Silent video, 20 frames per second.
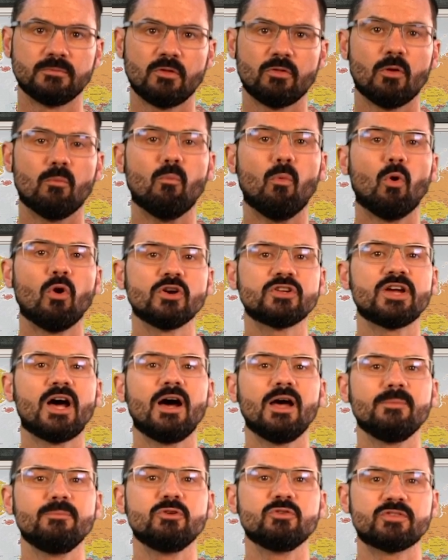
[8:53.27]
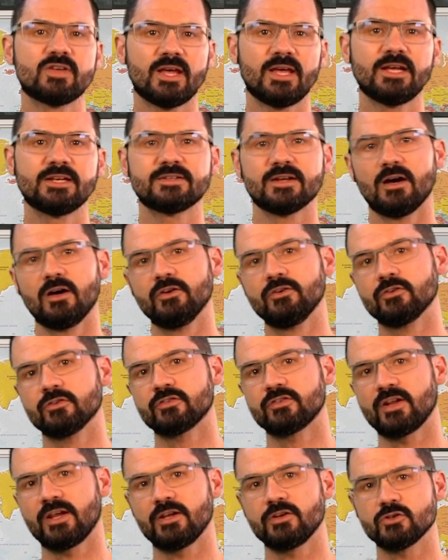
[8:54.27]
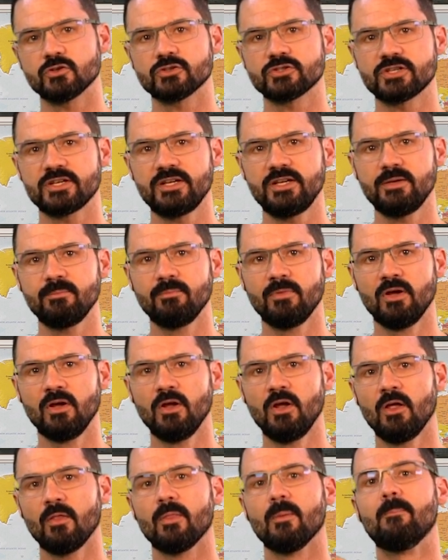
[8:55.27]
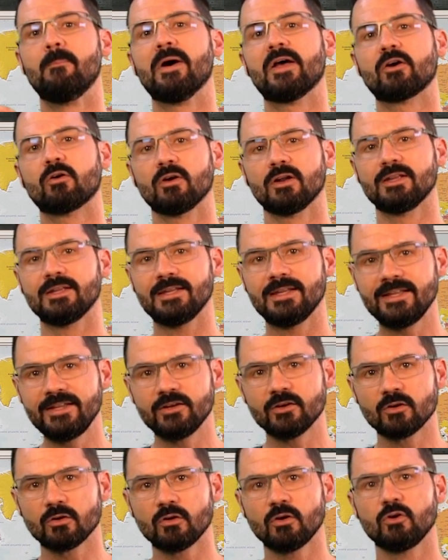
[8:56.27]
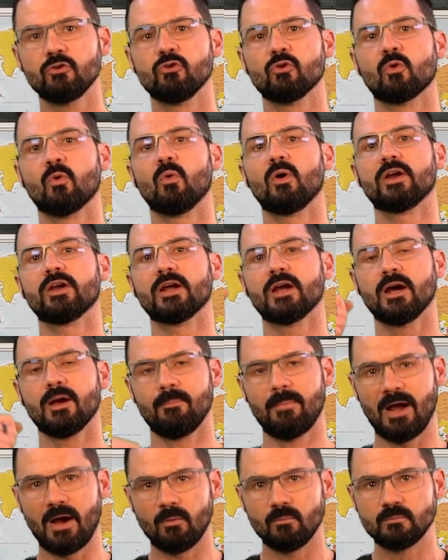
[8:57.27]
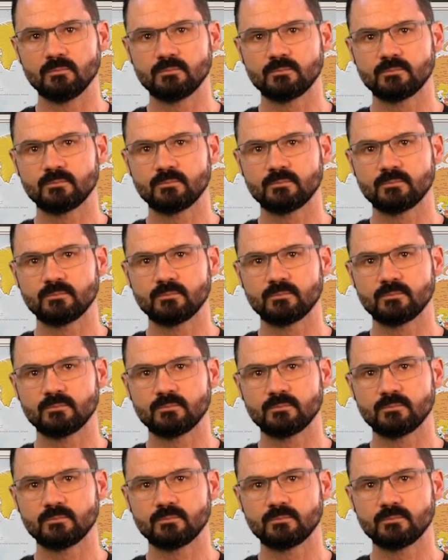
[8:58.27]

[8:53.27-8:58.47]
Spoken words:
The more time you take to understand your team, the better a leader you're going to come out.